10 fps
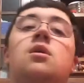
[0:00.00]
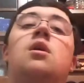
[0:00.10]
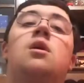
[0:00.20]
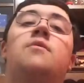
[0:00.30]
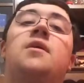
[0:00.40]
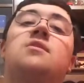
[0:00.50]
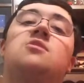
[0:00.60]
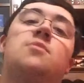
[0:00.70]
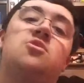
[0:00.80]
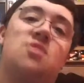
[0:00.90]
All right,
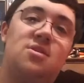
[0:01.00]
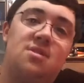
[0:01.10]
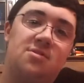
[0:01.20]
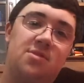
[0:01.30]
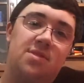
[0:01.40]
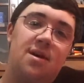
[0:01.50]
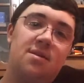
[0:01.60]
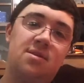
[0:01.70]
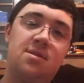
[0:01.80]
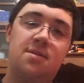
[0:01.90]
it's been Josh
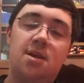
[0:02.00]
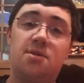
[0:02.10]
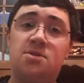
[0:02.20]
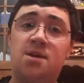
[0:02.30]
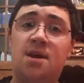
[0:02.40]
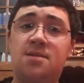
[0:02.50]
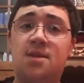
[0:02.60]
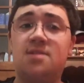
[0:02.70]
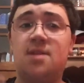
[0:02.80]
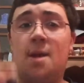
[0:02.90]
L2000, and I'll see you guys
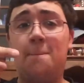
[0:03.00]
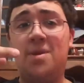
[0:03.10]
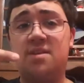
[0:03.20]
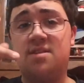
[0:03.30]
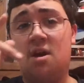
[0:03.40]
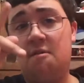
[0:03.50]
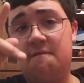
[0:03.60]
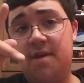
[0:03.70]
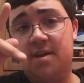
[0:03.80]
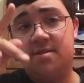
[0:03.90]
next time. Peace out,
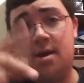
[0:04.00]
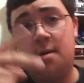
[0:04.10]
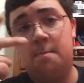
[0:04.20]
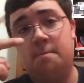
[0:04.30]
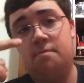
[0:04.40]
phase up,